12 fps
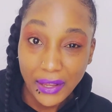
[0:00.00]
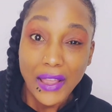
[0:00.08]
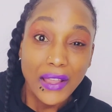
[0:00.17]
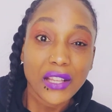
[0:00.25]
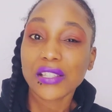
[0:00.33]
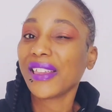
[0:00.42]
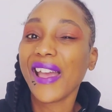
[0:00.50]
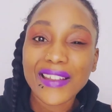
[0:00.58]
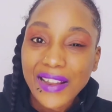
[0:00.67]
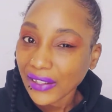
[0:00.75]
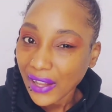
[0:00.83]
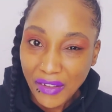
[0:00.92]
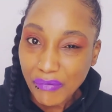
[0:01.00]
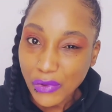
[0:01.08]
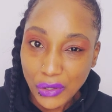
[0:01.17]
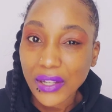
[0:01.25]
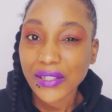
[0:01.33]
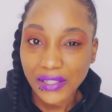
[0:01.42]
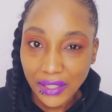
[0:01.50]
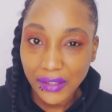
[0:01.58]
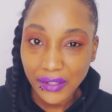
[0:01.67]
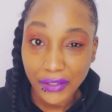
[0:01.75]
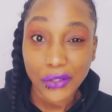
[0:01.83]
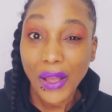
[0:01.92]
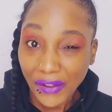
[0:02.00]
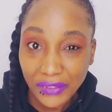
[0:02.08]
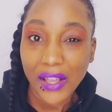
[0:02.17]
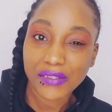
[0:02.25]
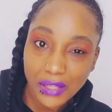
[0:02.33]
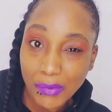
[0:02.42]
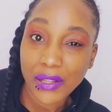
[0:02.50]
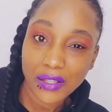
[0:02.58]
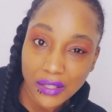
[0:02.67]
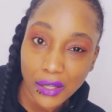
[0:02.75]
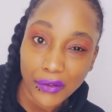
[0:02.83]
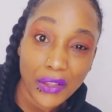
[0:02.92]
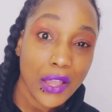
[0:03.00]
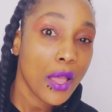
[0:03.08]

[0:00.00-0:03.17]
Because you can't not have mucus either. You have to have some of that stuff.